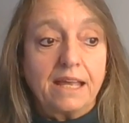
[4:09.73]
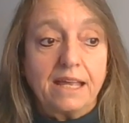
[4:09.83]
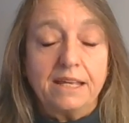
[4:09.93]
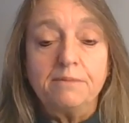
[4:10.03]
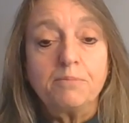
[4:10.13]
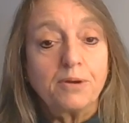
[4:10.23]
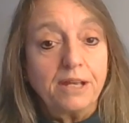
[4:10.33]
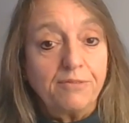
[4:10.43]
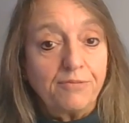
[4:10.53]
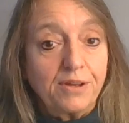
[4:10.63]
In
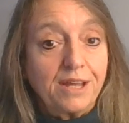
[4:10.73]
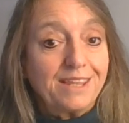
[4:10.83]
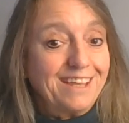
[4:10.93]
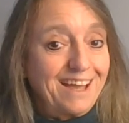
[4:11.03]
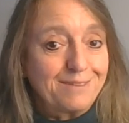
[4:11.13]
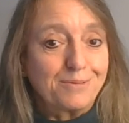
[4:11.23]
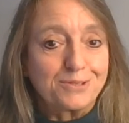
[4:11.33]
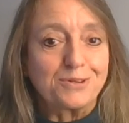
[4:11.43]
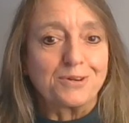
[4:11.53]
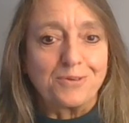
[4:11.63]
brief, the
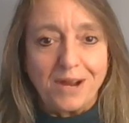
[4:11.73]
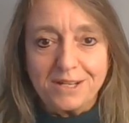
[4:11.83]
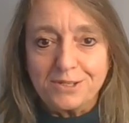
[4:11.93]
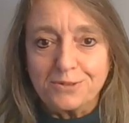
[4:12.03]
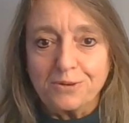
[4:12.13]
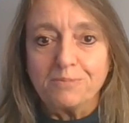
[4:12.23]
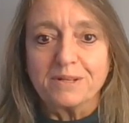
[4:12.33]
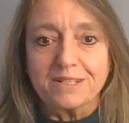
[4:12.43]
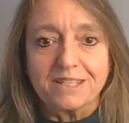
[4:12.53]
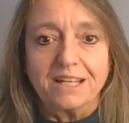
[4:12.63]
edibles are a great tool
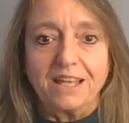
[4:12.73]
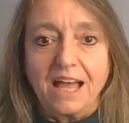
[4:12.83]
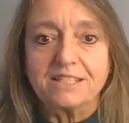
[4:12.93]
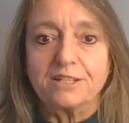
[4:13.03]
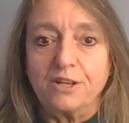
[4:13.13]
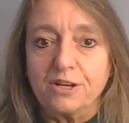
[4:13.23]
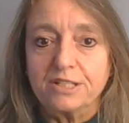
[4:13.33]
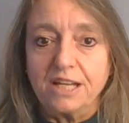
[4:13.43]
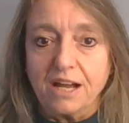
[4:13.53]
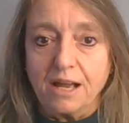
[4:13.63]
because they last a long
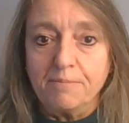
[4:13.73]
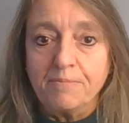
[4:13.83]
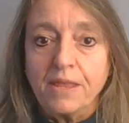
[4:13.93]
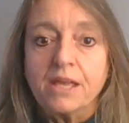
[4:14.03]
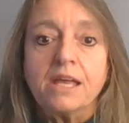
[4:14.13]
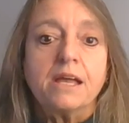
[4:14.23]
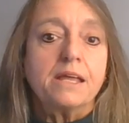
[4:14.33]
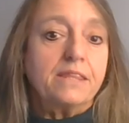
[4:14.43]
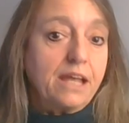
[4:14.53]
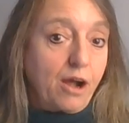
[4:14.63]
time.
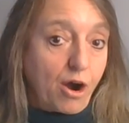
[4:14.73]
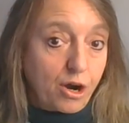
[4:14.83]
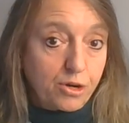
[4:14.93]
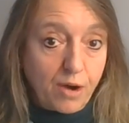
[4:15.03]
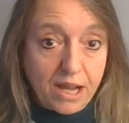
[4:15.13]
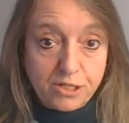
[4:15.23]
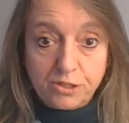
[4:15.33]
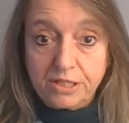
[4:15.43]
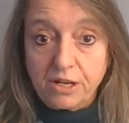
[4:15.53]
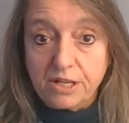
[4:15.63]
They are
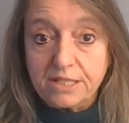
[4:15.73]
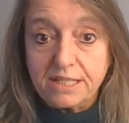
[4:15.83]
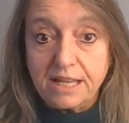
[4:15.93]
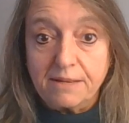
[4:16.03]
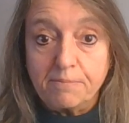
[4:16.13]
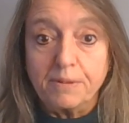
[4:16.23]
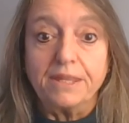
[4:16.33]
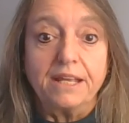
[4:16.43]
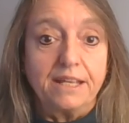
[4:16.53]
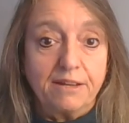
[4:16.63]
gradual in onset, but
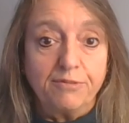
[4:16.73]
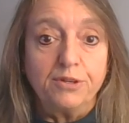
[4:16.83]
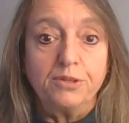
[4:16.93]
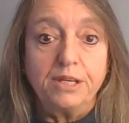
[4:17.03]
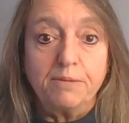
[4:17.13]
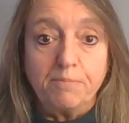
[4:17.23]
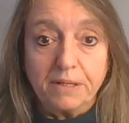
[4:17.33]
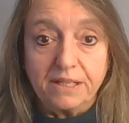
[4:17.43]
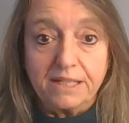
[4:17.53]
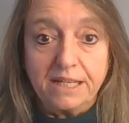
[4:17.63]
they give you the
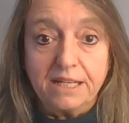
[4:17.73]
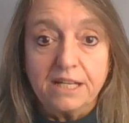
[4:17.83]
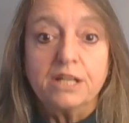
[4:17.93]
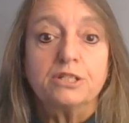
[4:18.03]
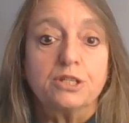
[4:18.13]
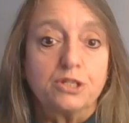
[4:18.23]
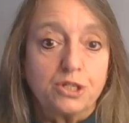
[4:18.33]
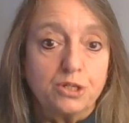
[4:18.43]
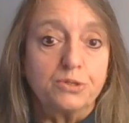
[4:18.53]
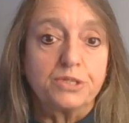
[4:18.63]
ability to
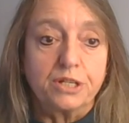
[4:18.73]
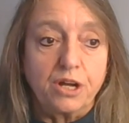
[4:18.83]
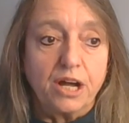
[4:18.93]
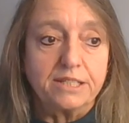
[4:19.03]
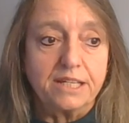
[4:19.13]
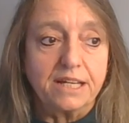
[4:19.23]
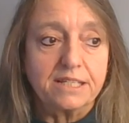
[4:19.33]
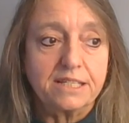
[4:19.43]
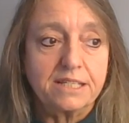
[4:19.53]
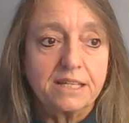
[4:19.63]
choose the
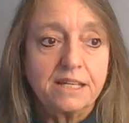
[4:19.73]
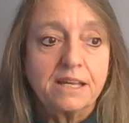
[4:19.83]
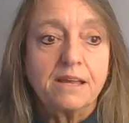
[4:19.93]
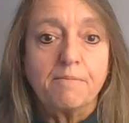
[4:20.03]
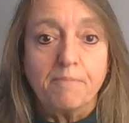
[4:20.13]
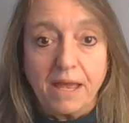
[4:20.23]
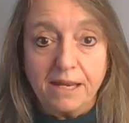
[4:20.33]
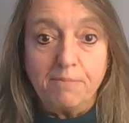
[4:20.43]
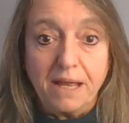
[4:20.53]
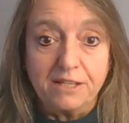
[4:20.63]
contents. Many
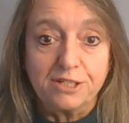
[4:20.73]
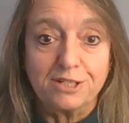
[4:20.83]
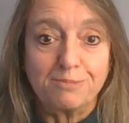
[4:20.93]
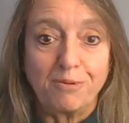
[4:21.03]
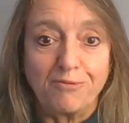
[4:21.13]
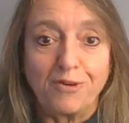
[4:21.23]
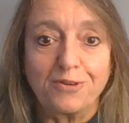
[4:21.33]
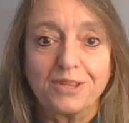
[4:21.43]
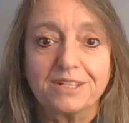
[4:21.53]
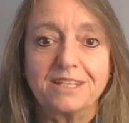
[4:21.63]
patients prefer
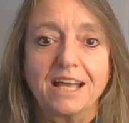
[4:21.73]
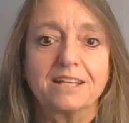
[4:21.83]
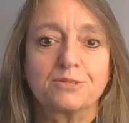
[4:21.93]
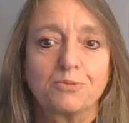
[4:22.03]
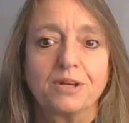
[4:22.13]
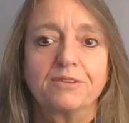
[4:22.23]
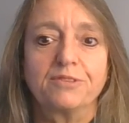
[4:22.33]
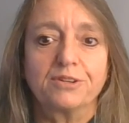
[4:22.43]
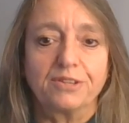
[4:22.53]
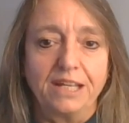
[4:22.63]
this as one of
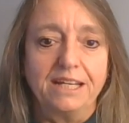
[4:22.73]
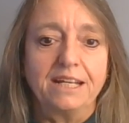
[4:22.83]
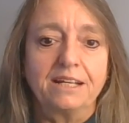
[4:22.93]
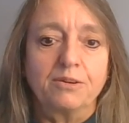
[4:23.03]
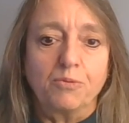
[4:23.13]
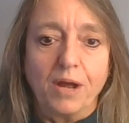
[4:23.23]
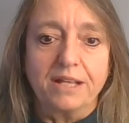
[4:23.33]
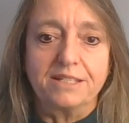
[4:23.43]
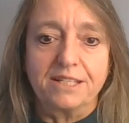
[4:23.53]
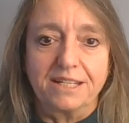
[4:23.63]
their leading
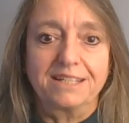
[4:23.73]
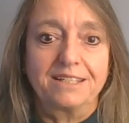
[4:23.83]
ways to